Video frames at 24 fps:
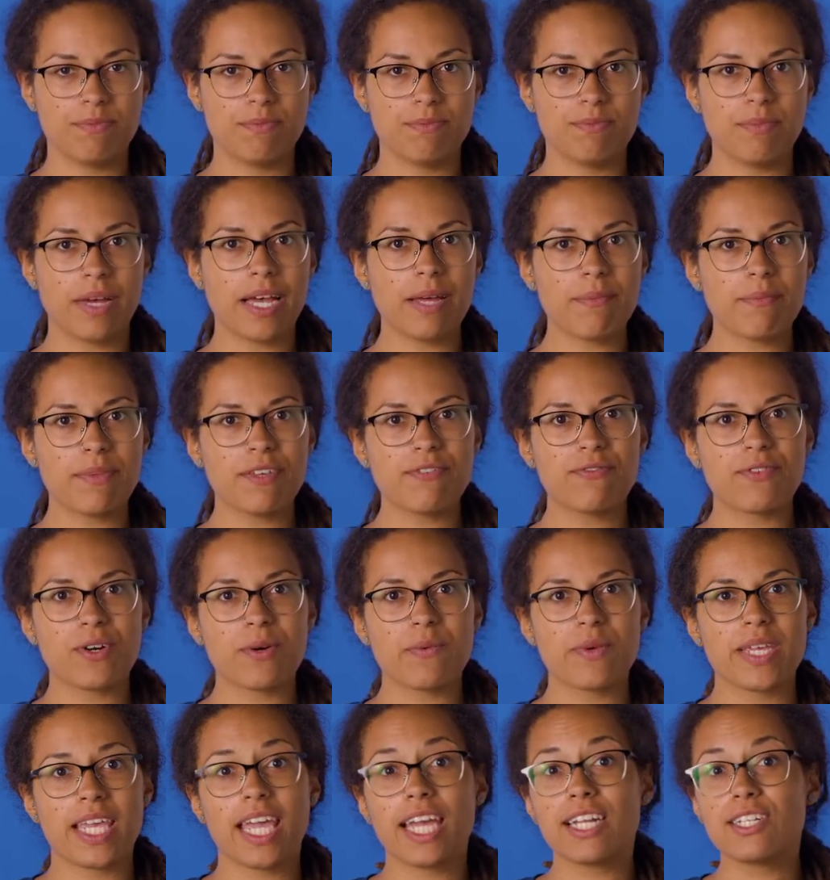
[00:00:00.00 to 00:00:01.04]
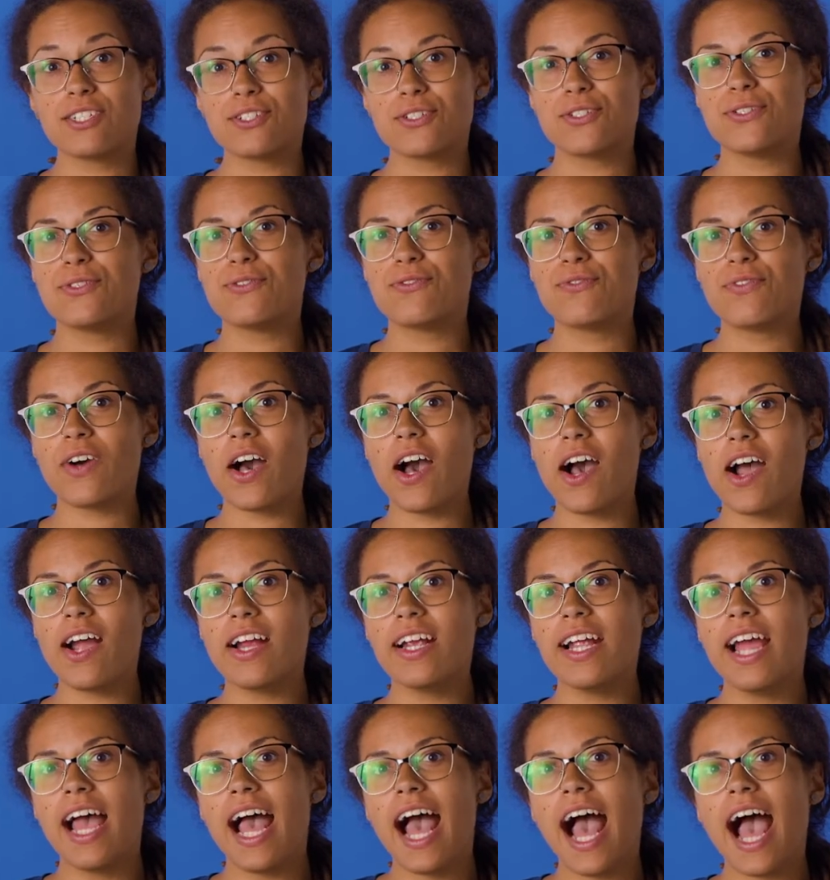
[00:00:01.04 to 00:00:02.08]
But before we get too far,
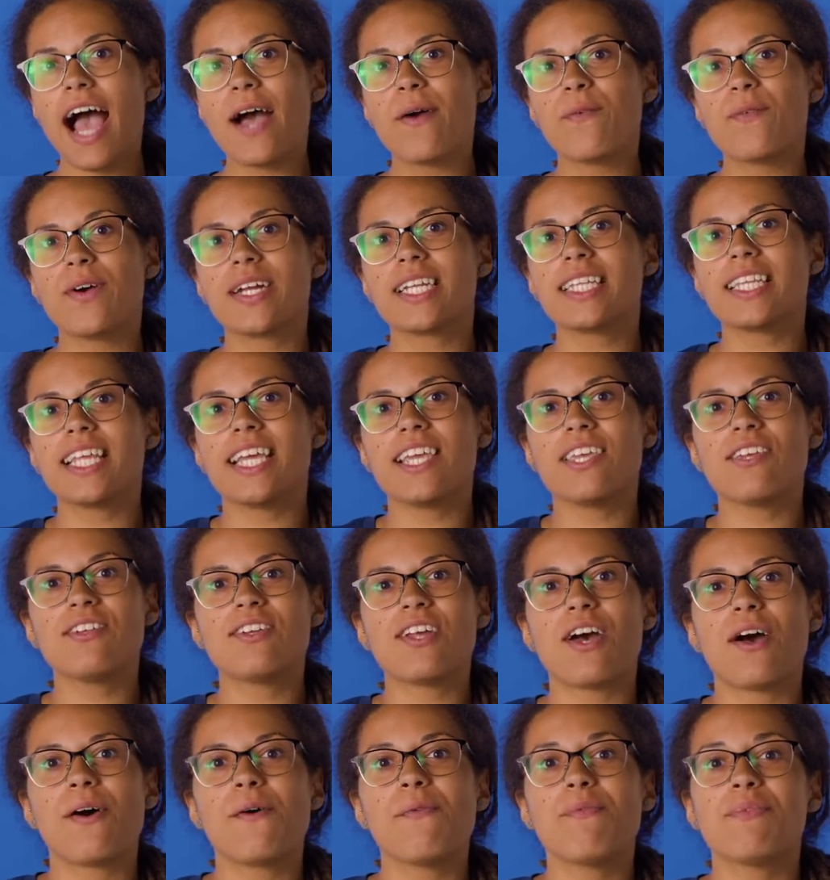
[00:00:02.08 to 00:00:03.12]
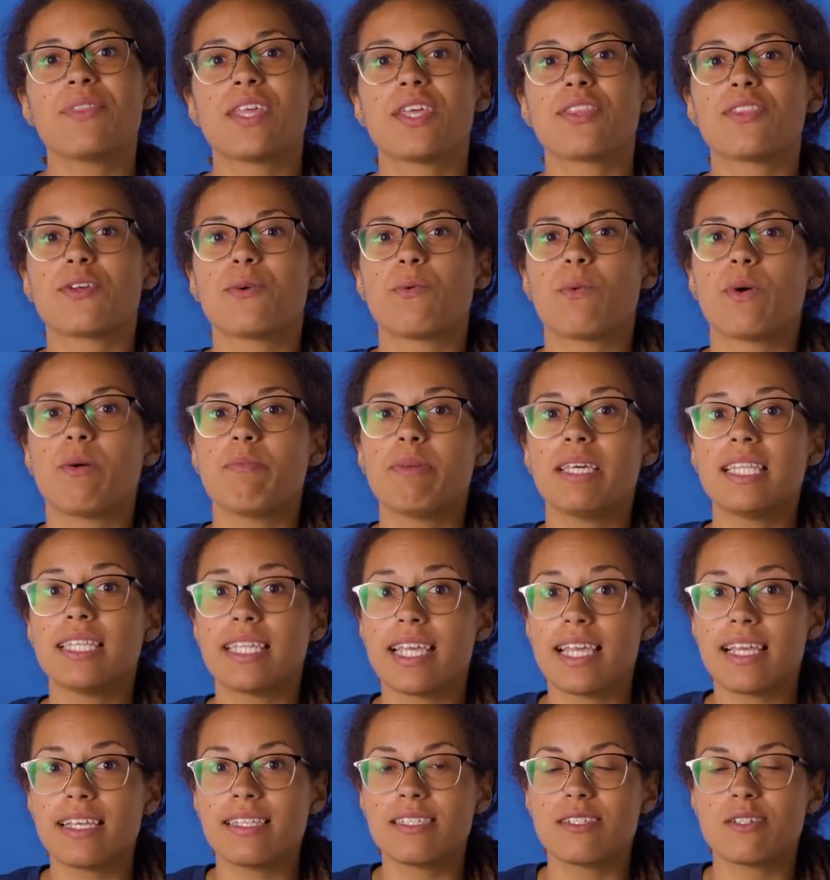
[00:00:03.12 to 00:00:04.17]
I wanna let you know that there will be
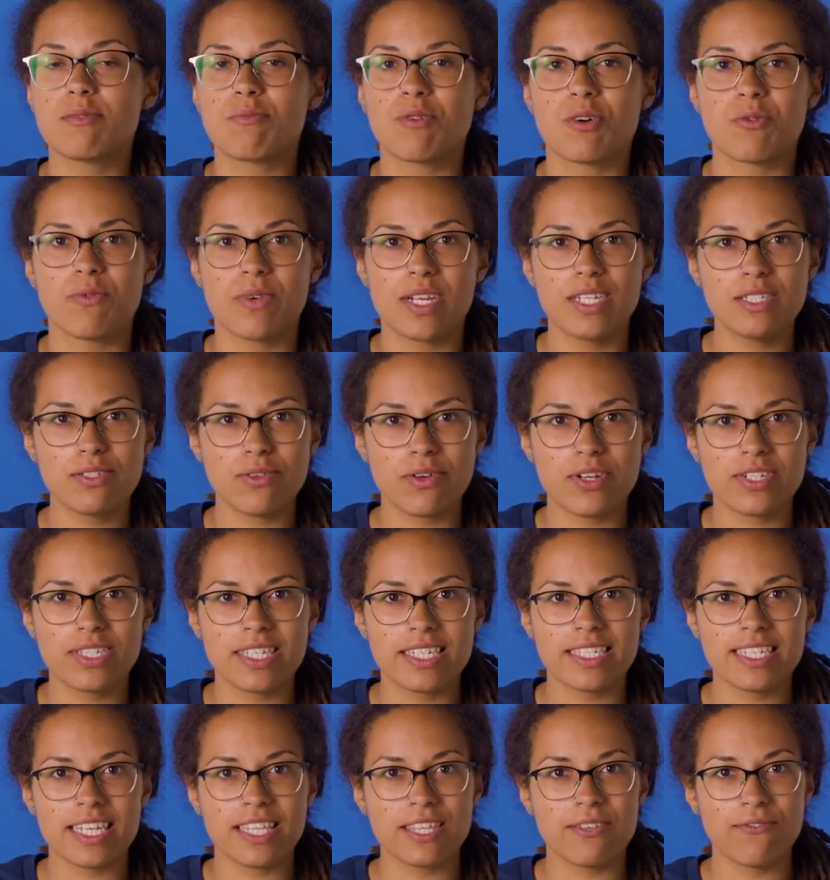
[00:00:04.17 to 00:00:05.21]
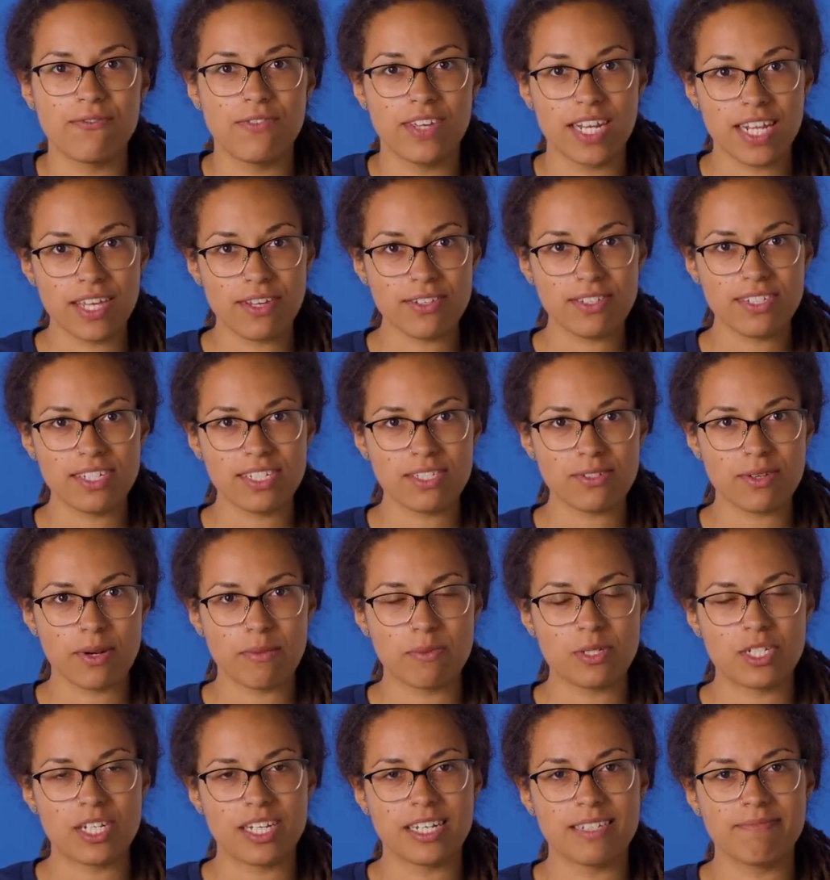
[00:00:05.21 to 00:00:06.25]
links to more resources in the video's
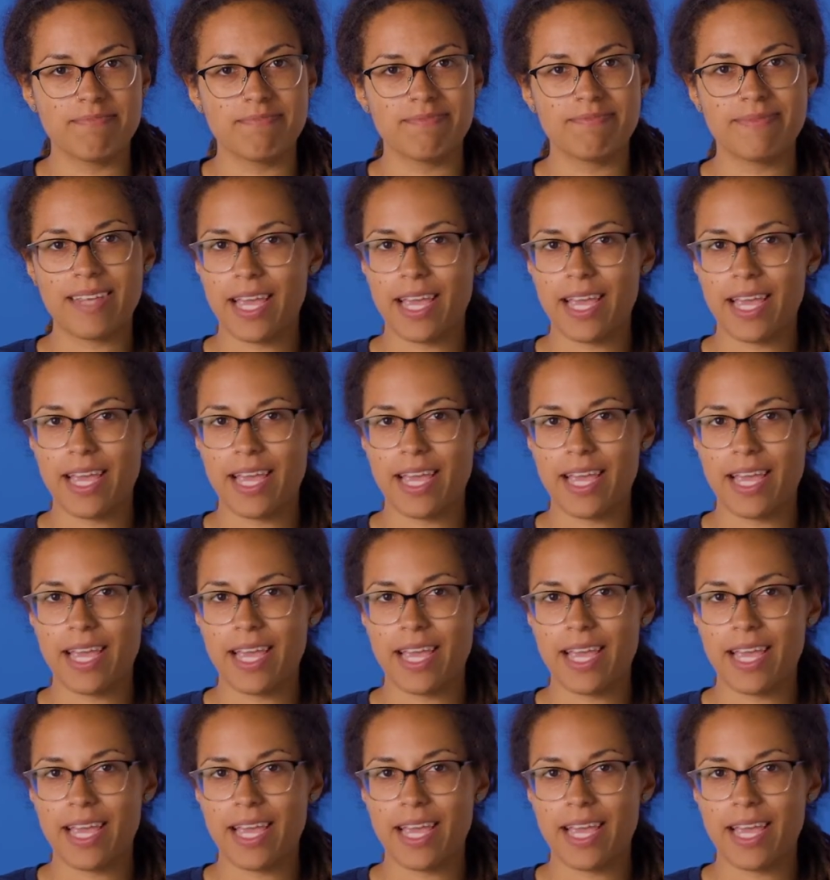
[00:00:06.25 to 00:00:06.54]
description.